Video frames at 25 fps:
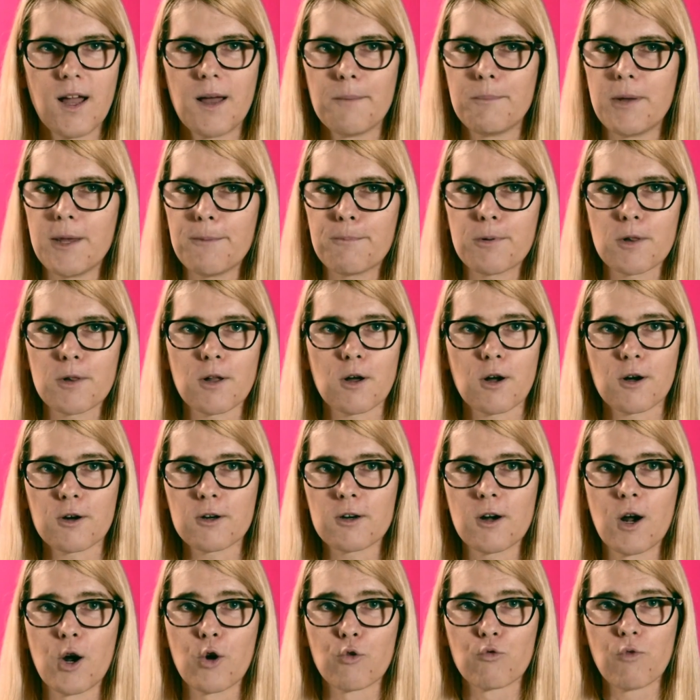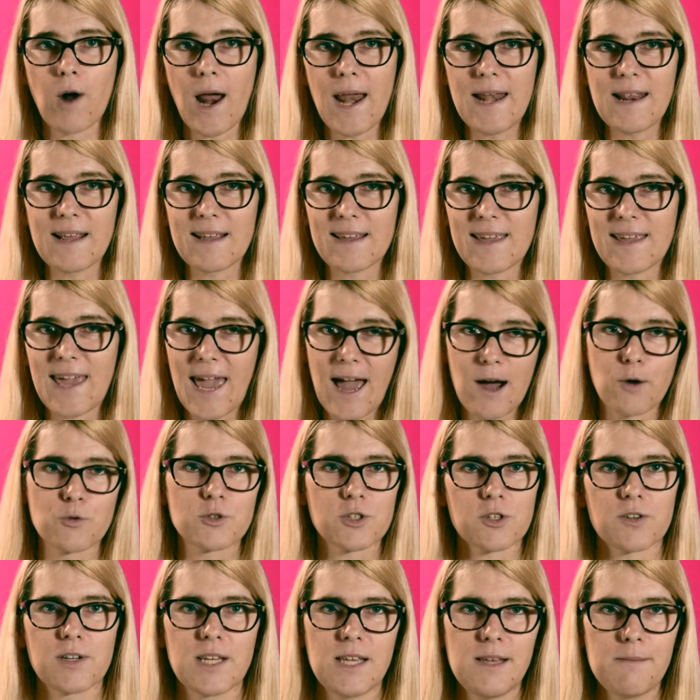People are writing
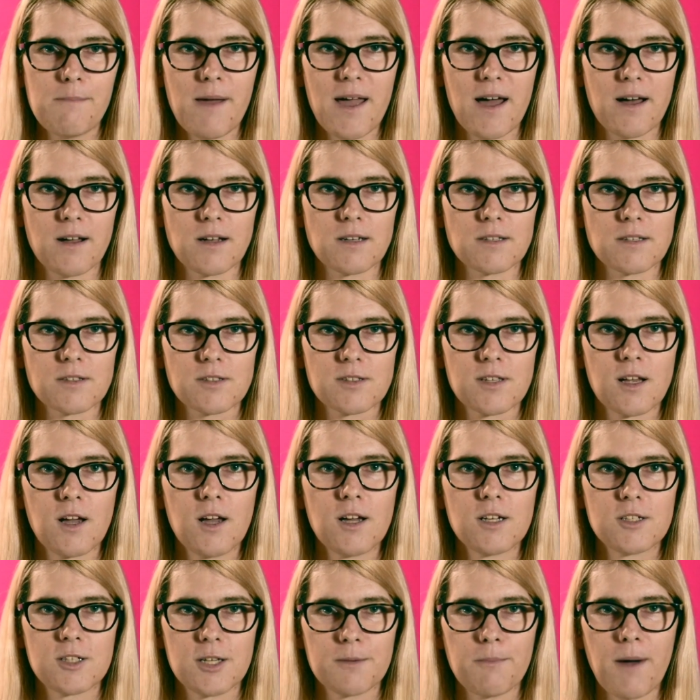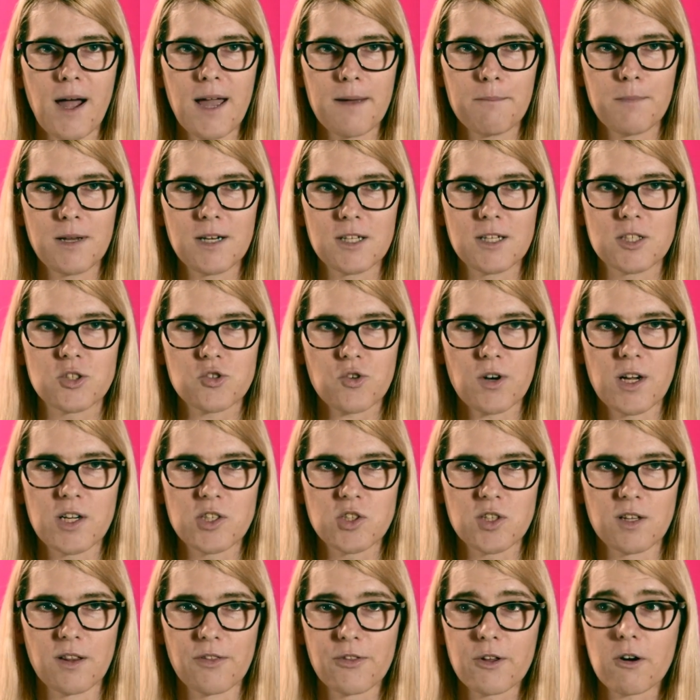counter emails to my
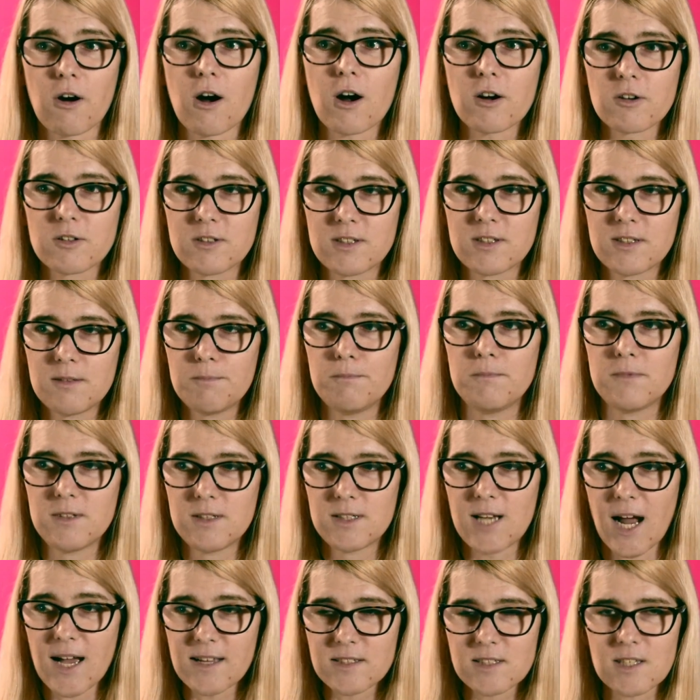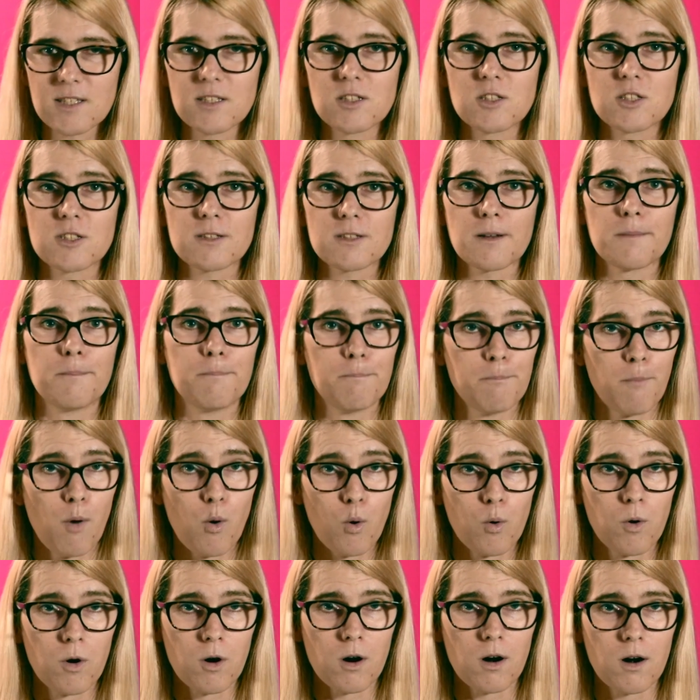administration. There are dozens
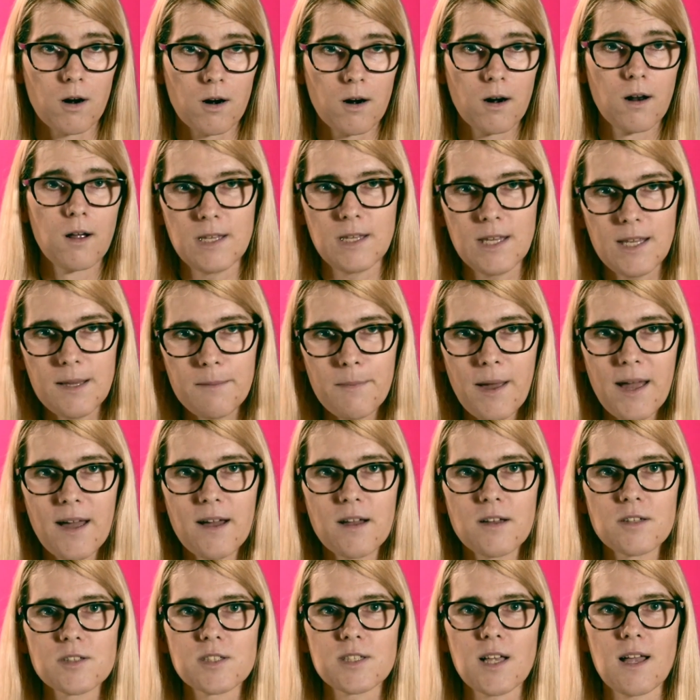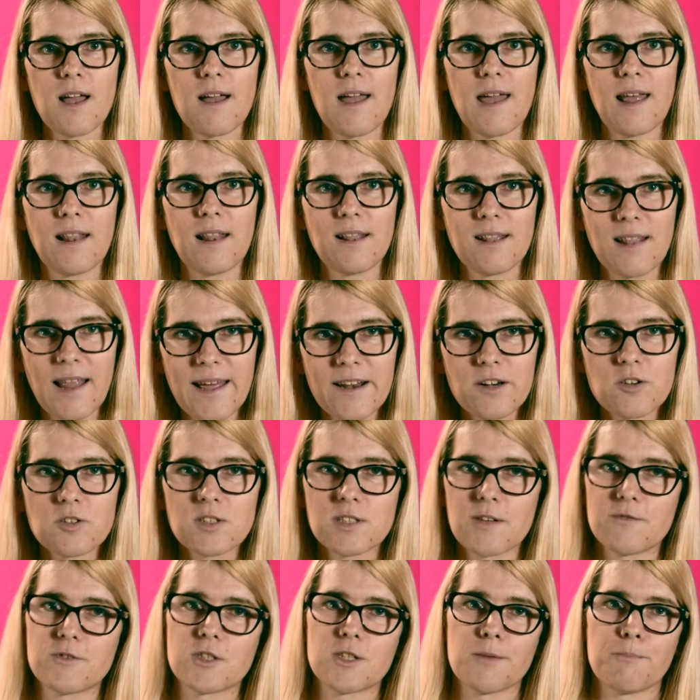more emails and
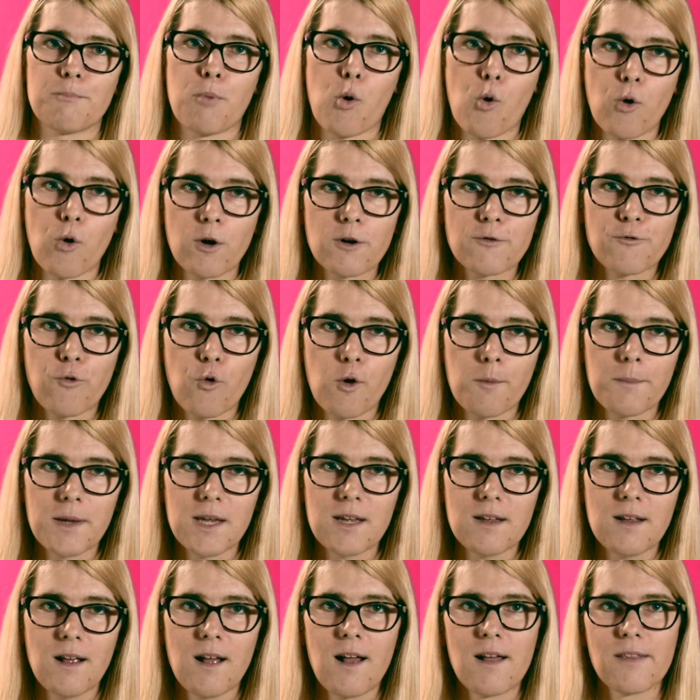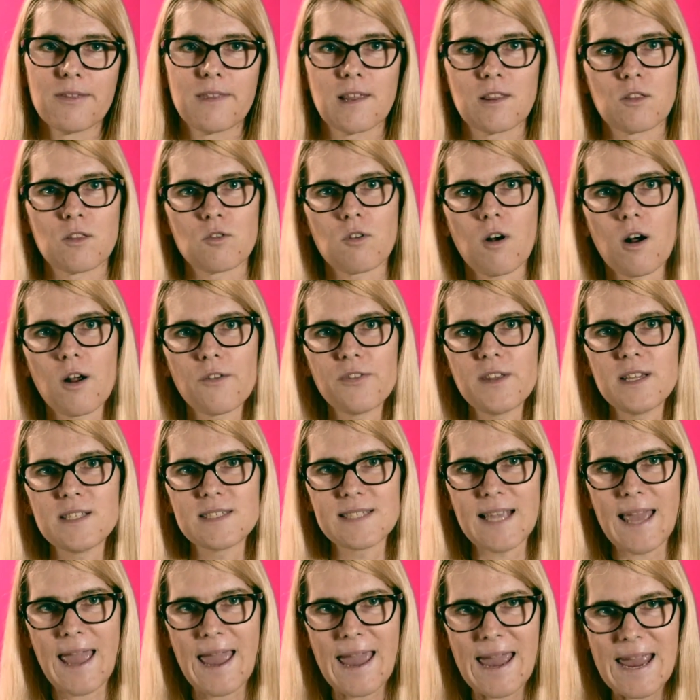letters of support for me than there are
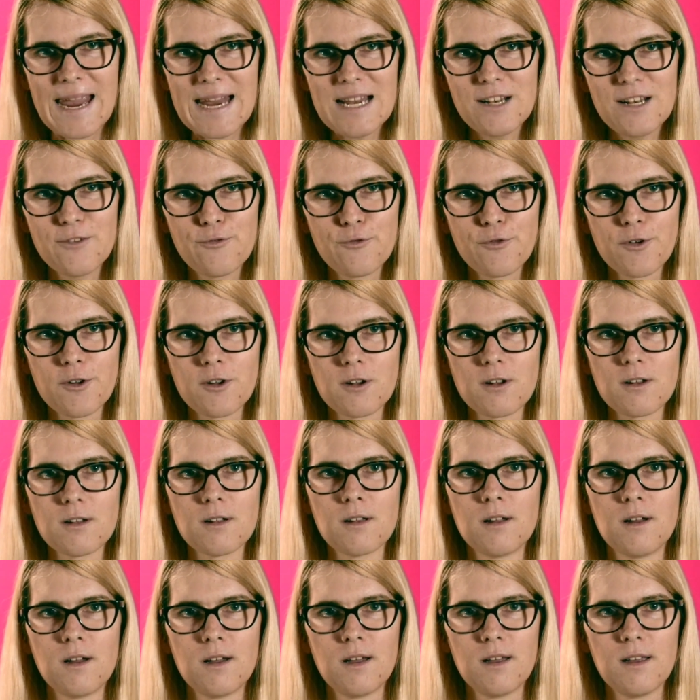these hateful